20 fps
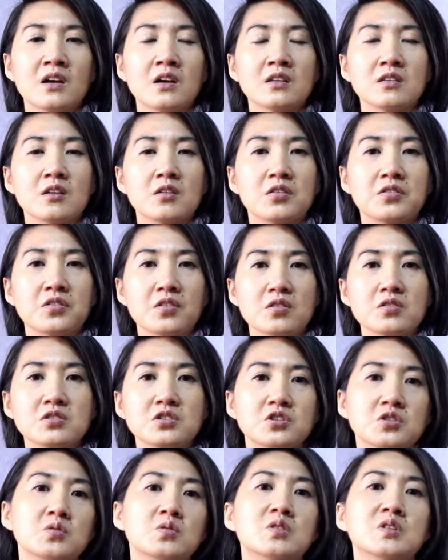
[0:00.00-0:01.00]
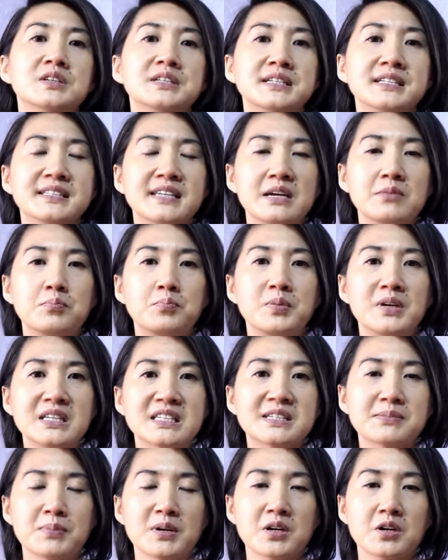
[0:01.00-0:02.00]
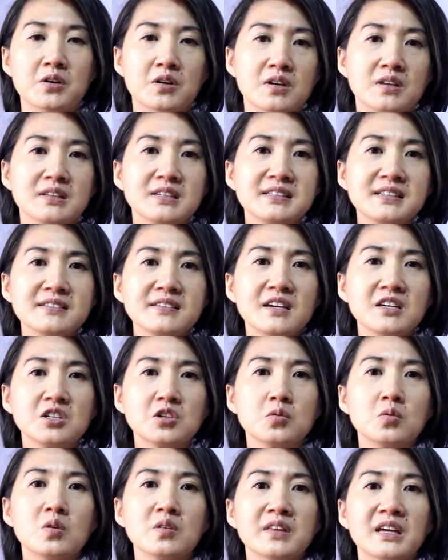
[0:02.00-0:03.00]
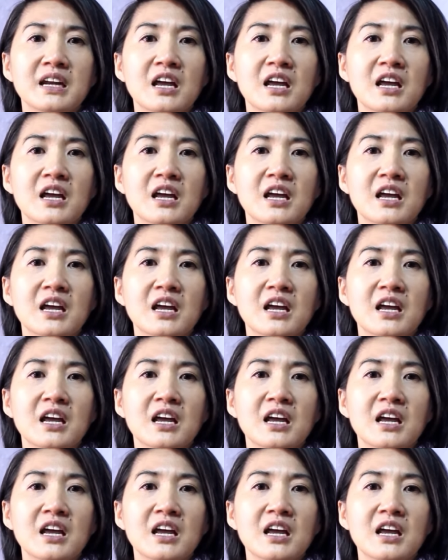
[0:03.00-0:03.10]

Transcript: The third tool is a bead spinner. This is a tool that